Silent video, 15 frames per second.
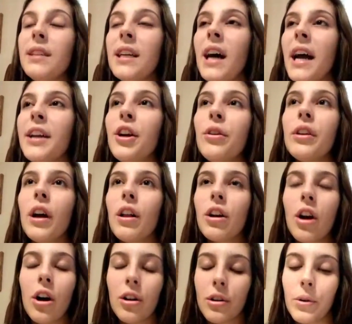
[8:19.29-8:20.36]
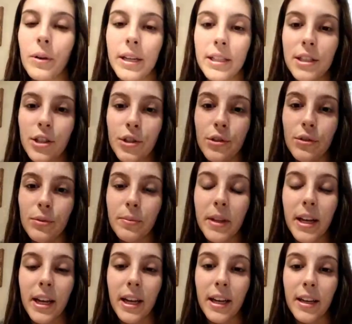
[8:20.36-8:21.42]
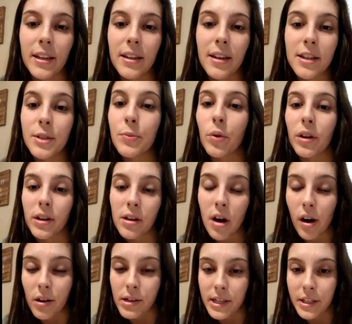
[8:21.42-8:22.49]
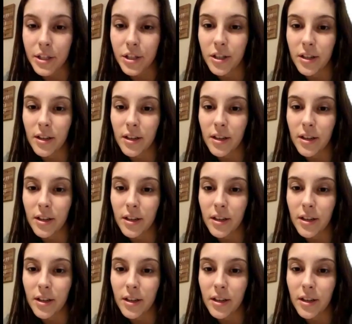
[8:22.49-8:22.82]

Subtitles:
I know y'all are all going to play a sport in college.